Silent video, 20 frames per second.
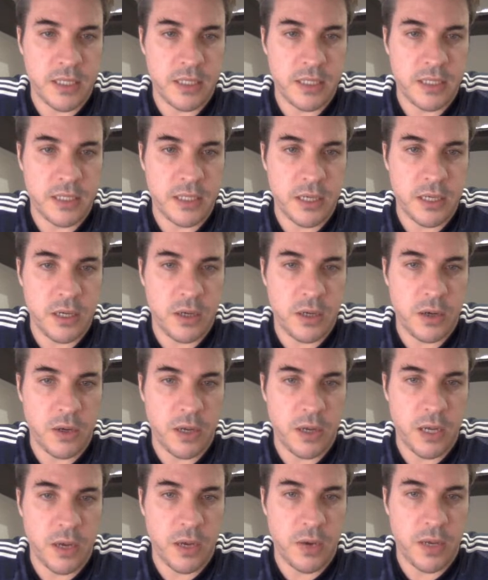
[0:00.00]
So I
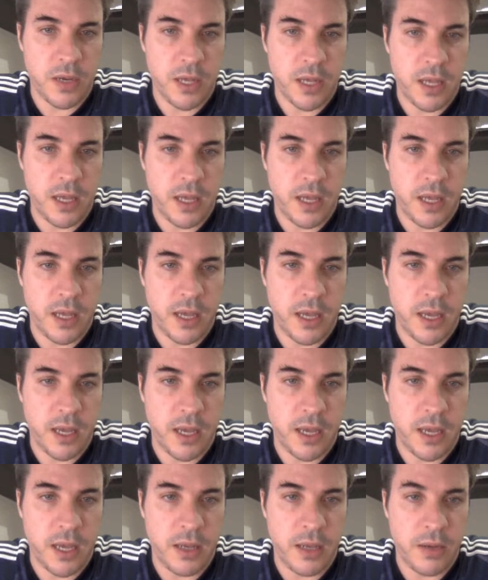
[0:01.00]
go in here
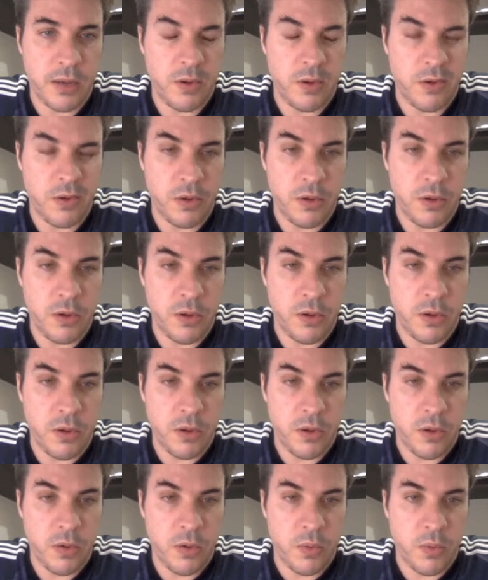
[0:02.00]
and
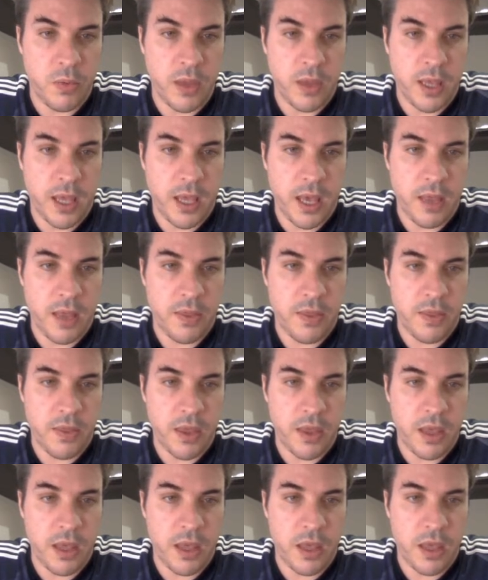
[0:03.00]
we get
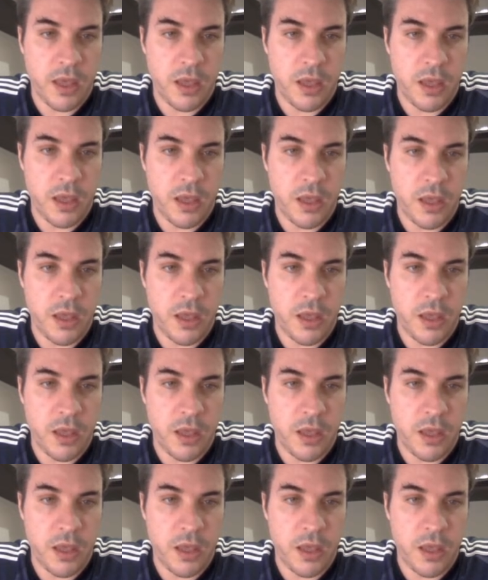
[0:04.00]
the